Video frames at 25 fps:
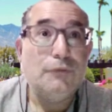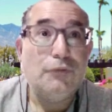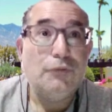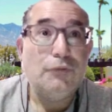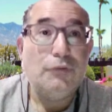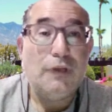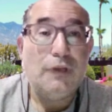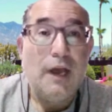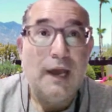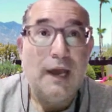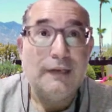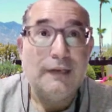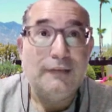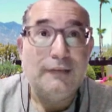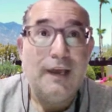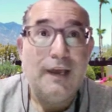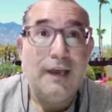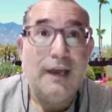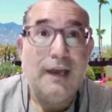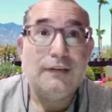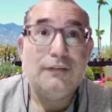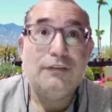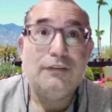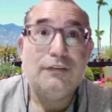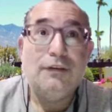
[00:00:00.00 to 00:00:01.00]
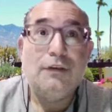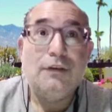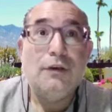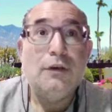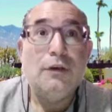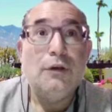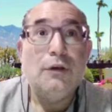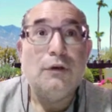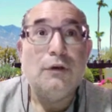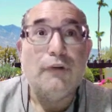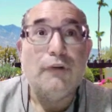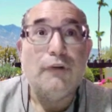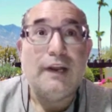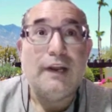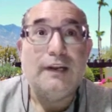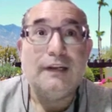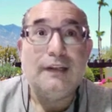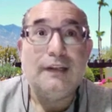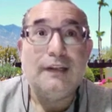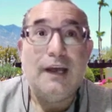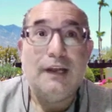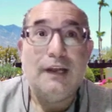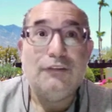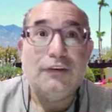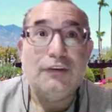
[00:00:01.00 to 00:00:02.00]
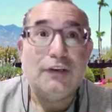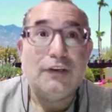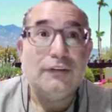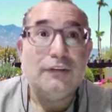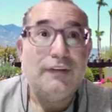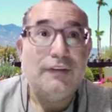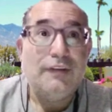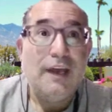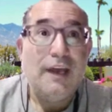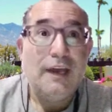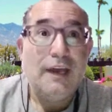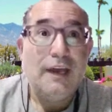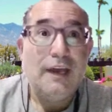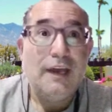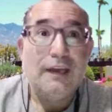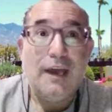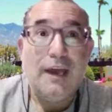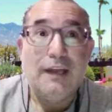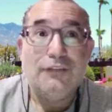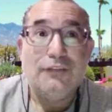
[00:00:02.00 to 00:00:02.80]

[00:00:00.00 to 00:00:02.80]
contact Radiologic Tech at